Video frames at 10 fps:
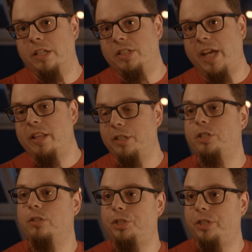scaling
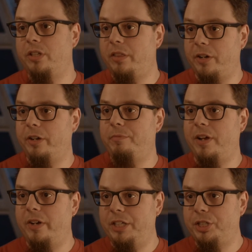solution the Ethereum
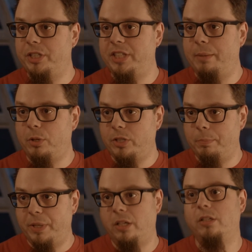Foundation is able to
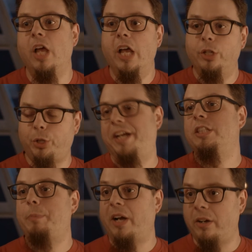build
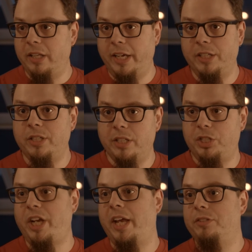transparently into the
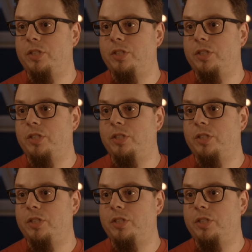chain.